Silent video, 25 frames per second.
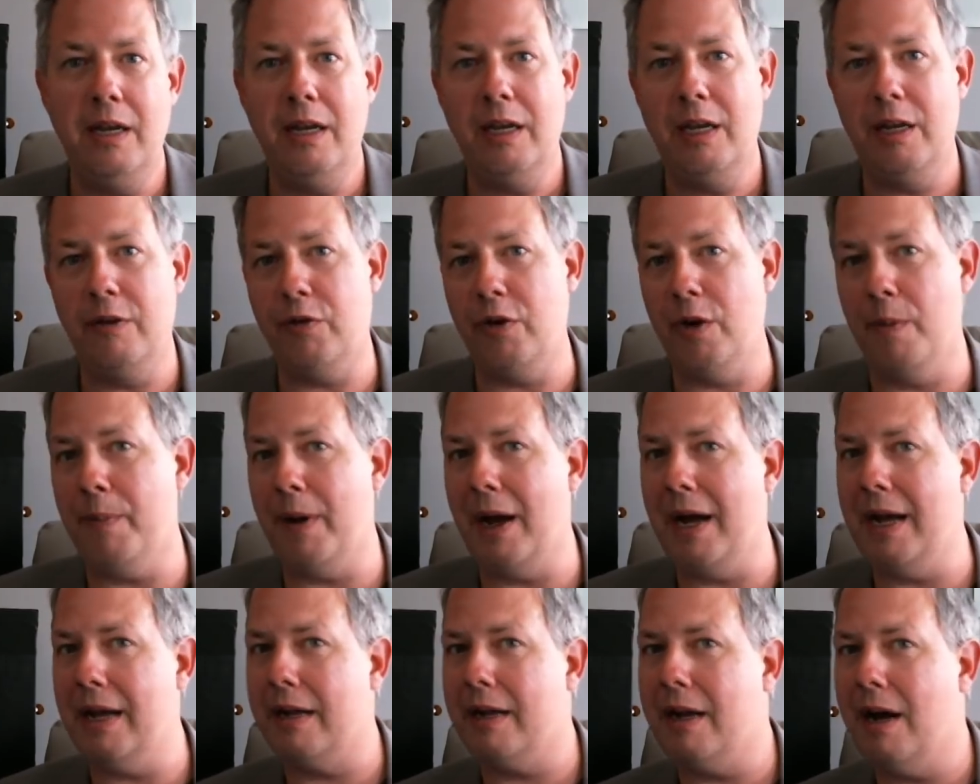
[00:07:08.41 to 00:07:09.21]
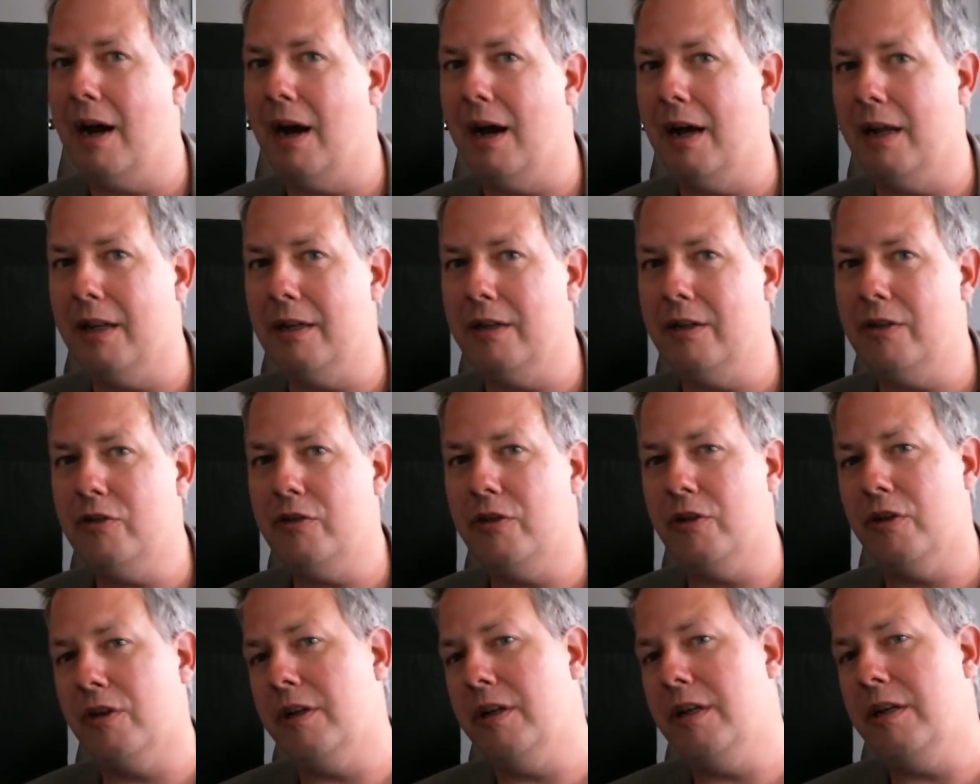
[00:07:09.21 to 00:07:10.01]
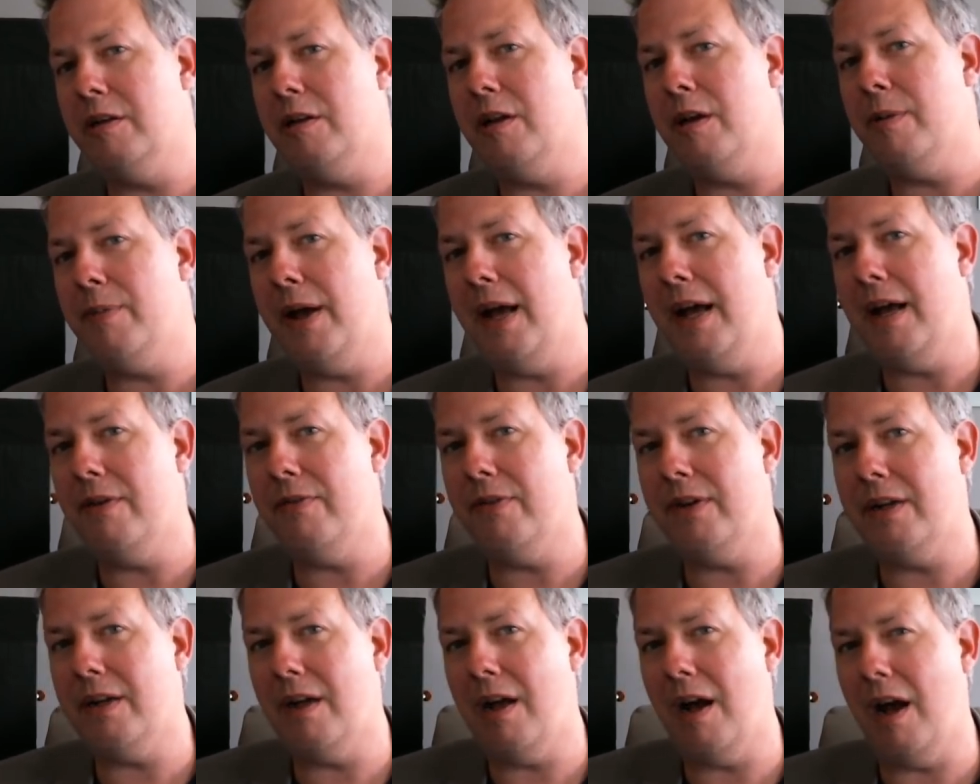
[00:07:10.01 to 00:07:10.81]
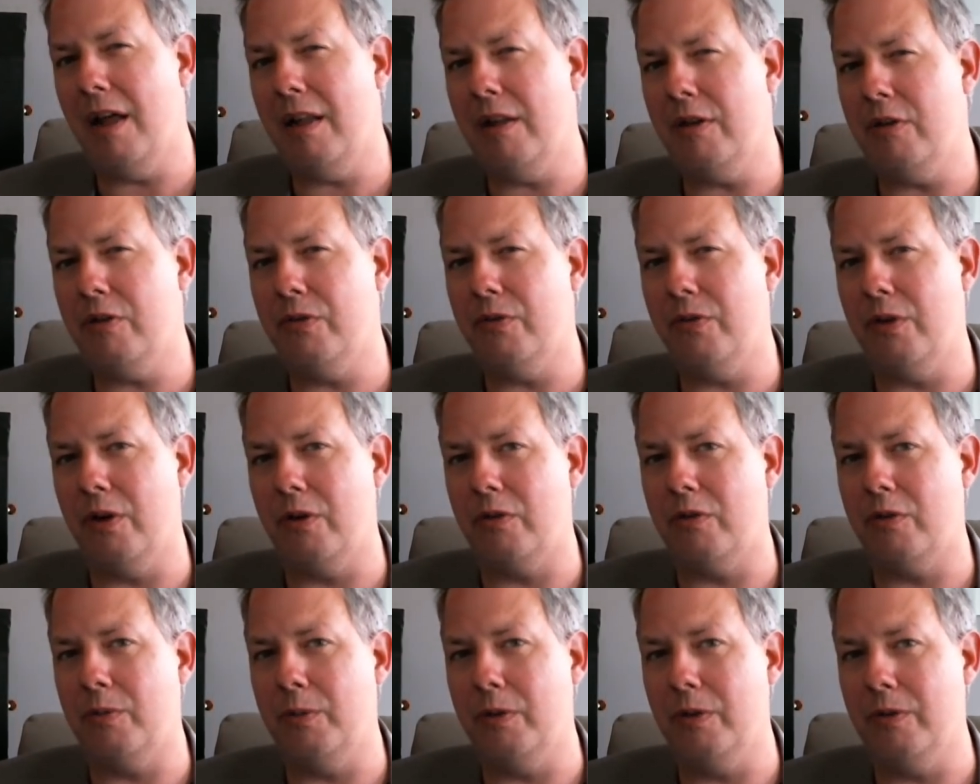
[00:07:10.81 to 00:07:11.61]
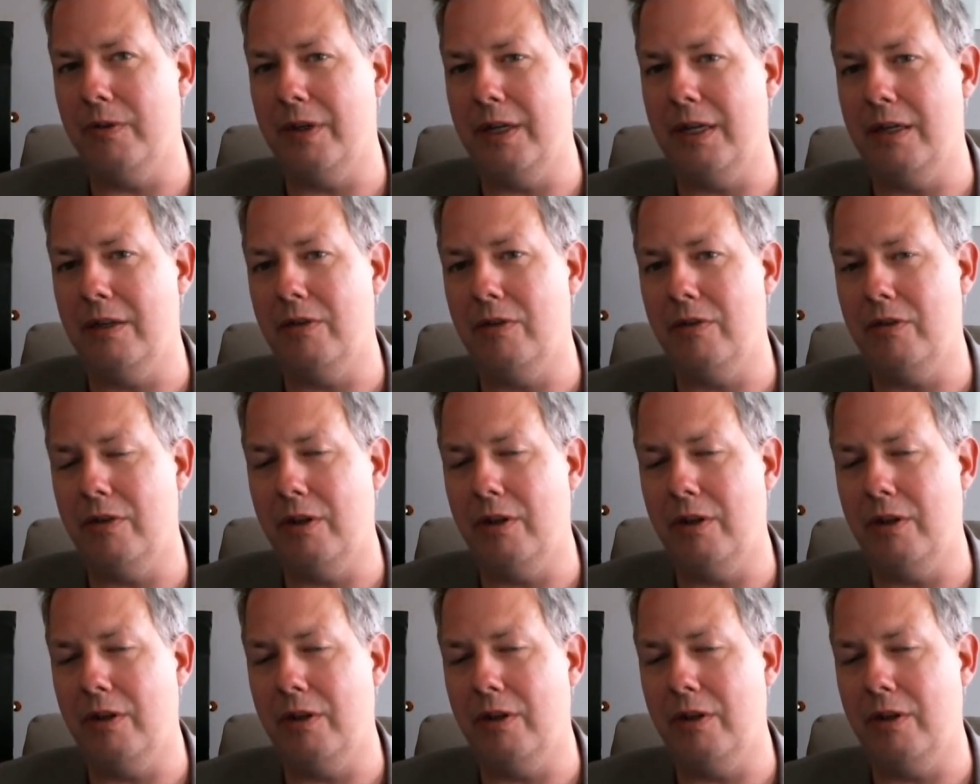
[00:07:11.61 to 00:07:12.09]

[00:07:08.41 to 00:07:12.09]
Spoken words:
If you're by a college, you're going to end up having college folks move in.